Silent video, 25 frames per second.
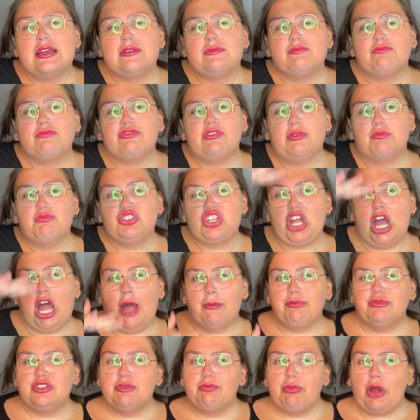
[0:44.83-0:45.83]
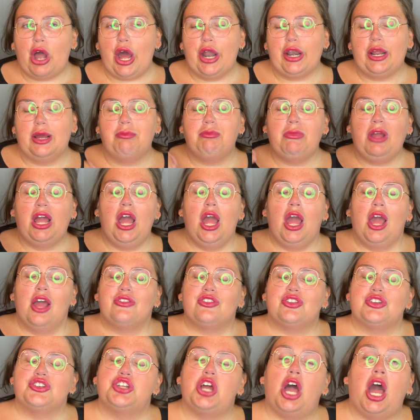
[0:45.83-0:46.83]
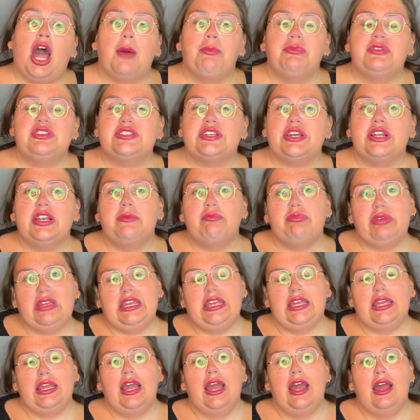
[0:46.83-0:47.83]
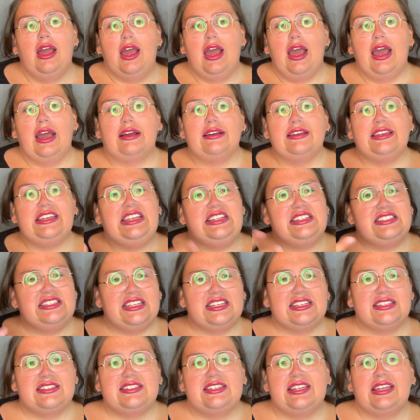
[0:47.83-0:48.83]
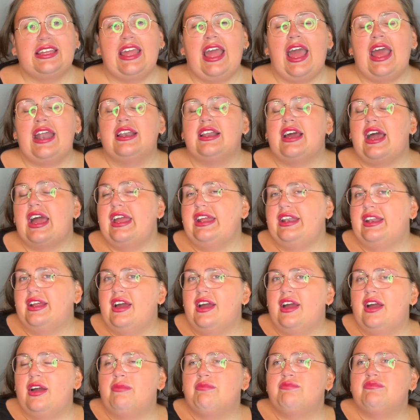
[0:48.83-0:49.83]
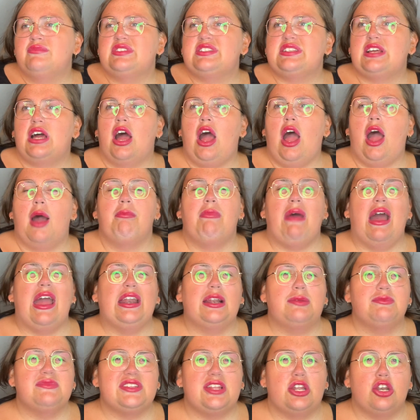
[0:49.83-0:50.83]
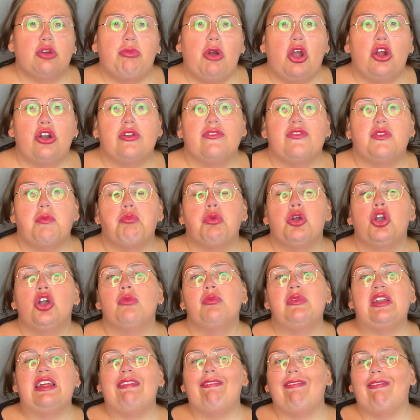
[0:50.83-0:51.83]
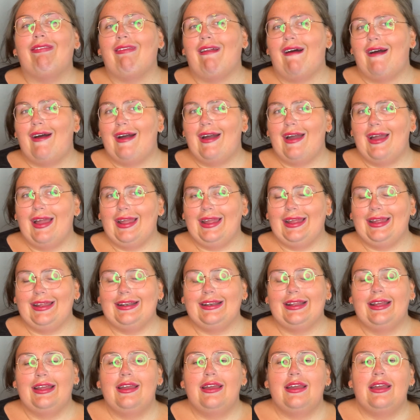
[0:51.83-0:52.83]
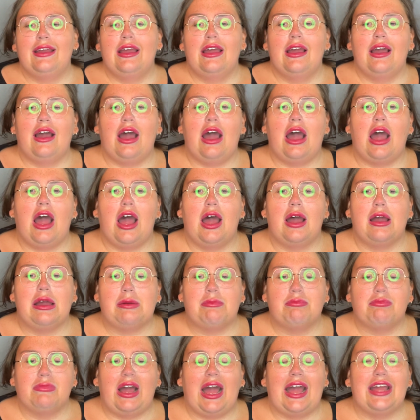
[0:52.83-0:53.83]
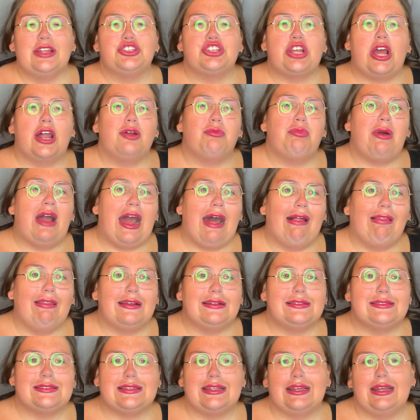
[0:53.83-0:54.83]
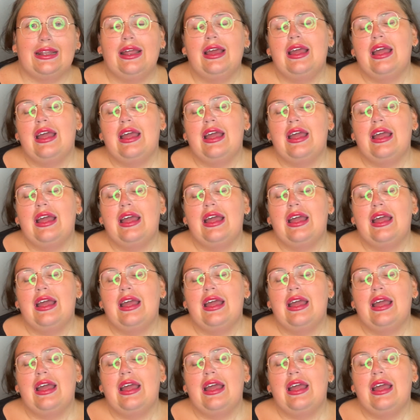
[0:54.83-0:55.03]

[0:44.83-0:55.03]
from top to bottom. The top is going to be easiest to get items, items that are part of the permanent line, eyeshadow palettes that